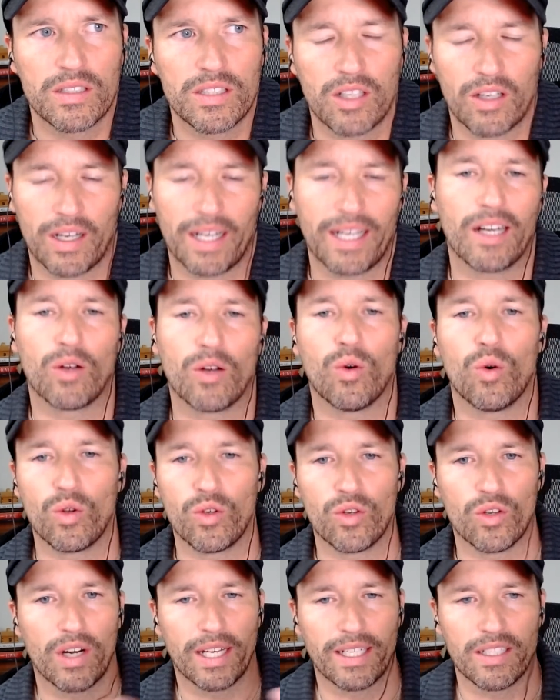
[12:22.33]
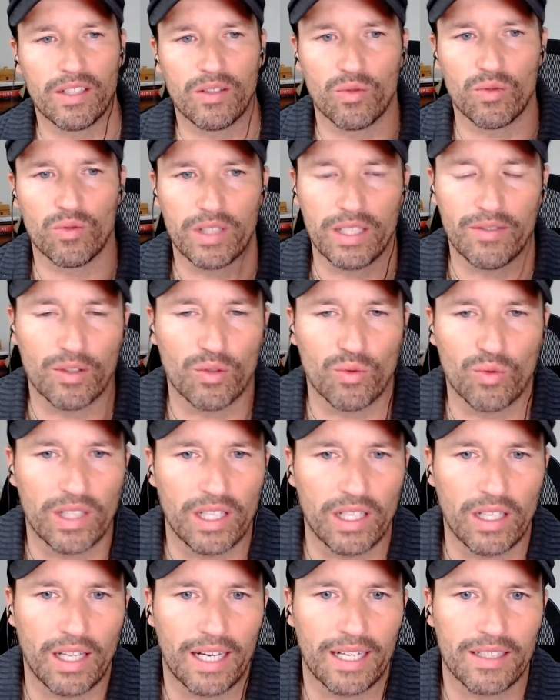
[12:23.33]
Till I got older, I didn't even
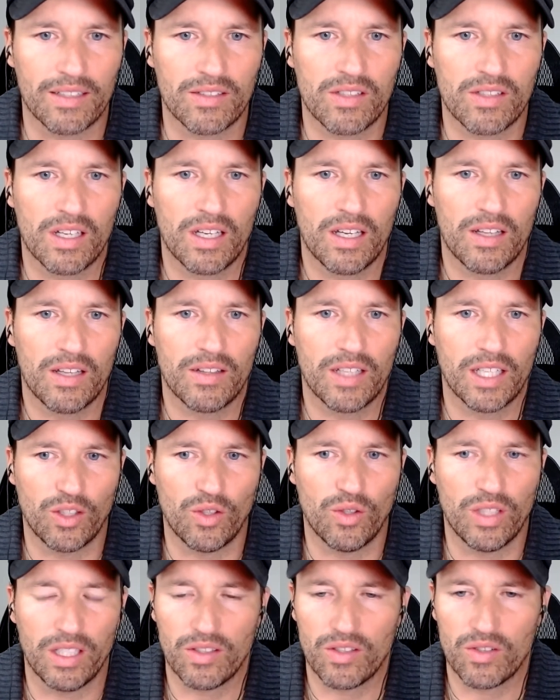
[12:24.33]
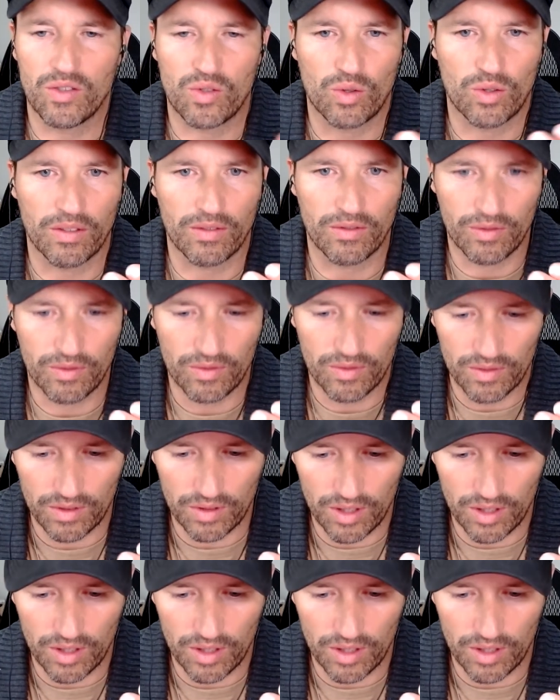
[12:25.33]
realize that you need to sort of